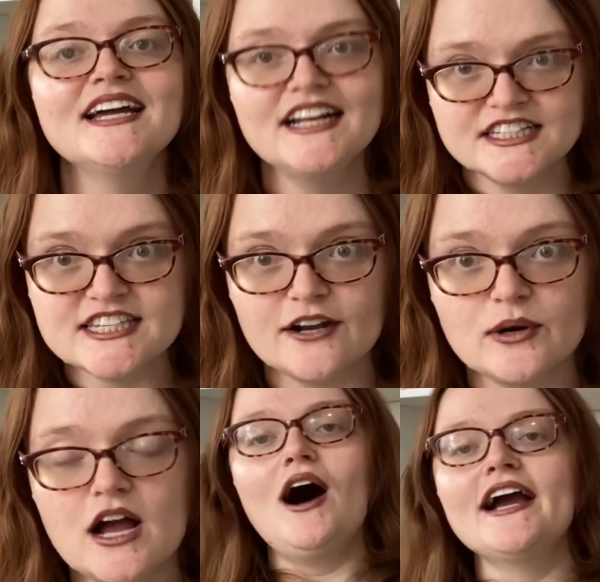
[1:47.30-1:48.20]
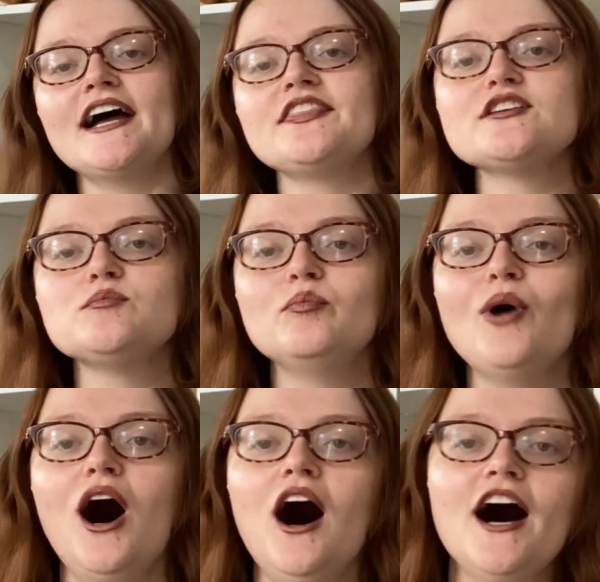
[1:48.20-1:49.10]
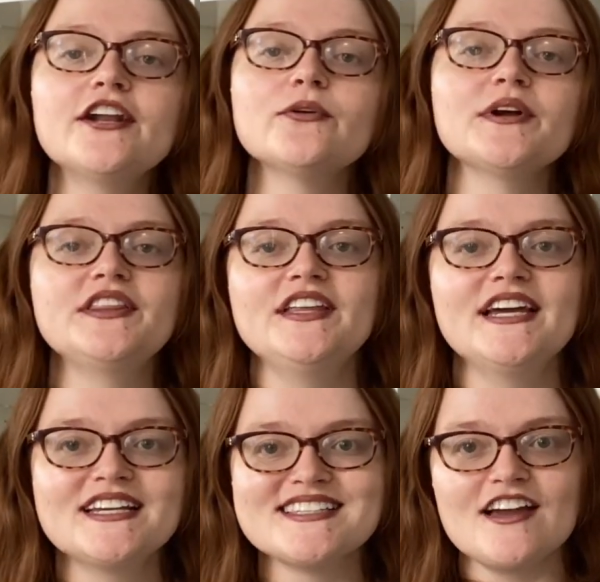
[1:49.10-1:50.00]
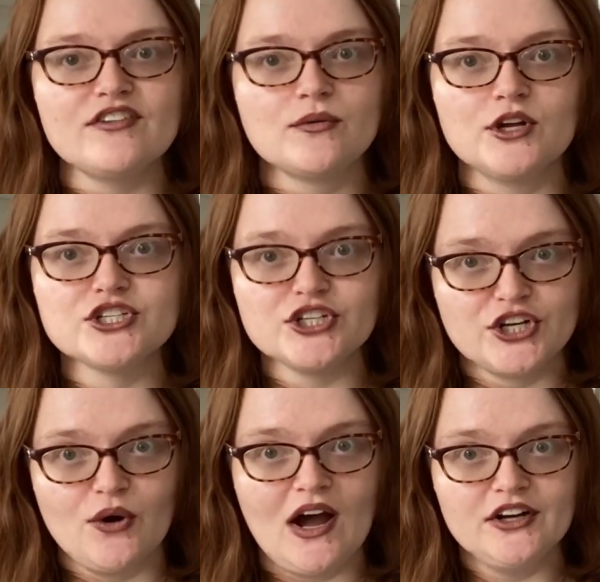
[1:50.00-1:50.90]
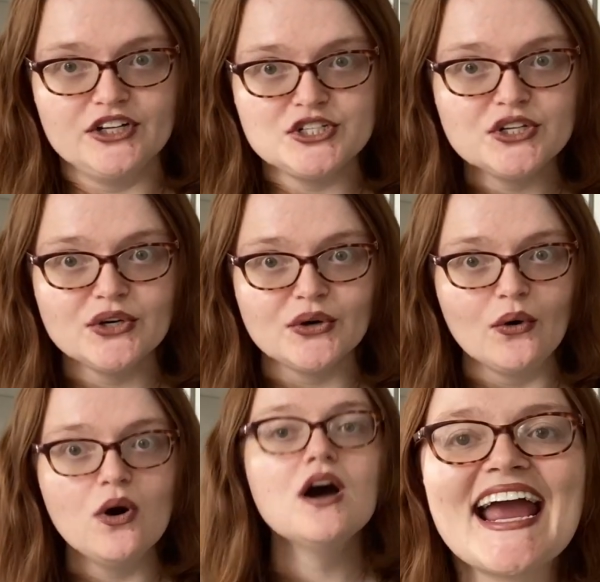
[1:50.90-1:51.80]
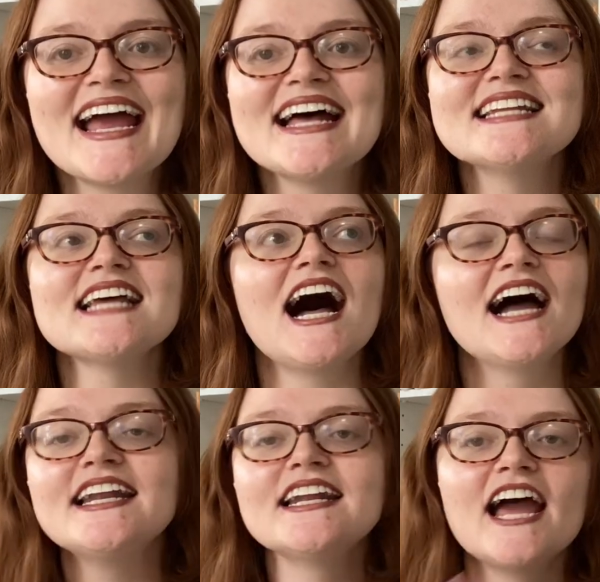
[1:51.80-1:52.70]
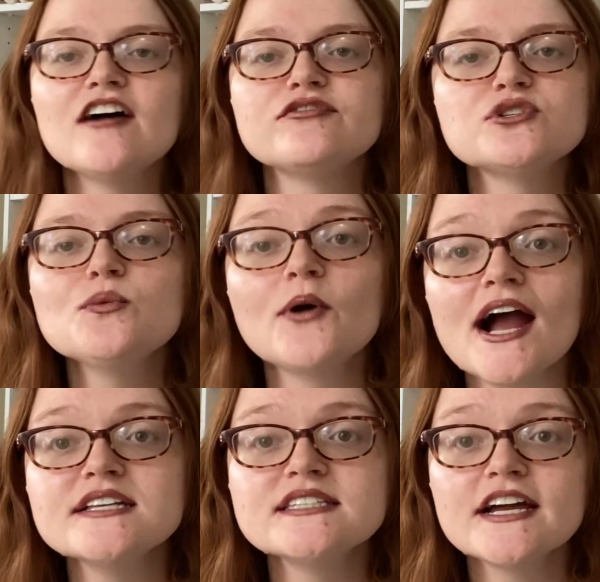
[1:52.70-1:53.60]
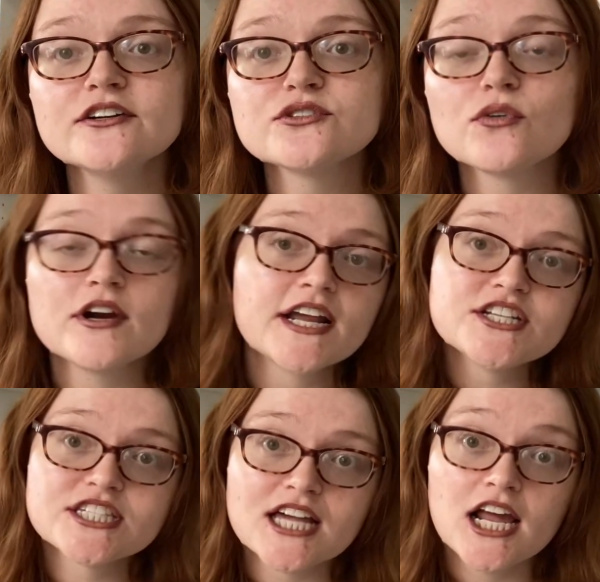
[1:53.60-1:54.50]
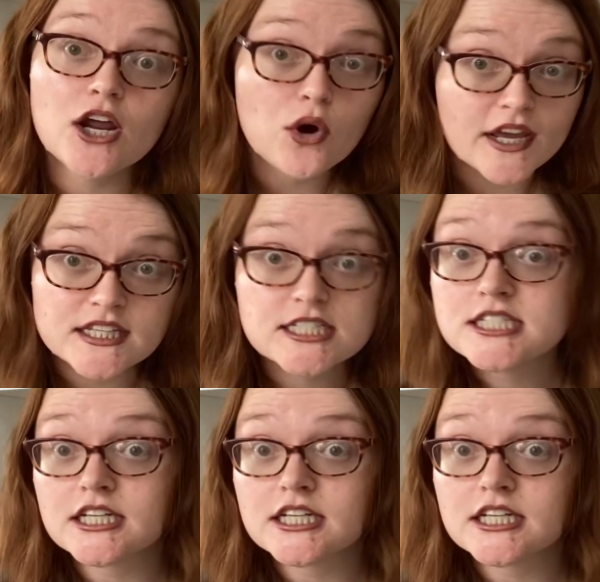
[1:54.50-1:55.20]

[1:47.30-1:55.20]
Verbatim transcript: etc. I got this 100 things everyone should know how to do, and I didn't have super high standards for it. I just thought, okay, this is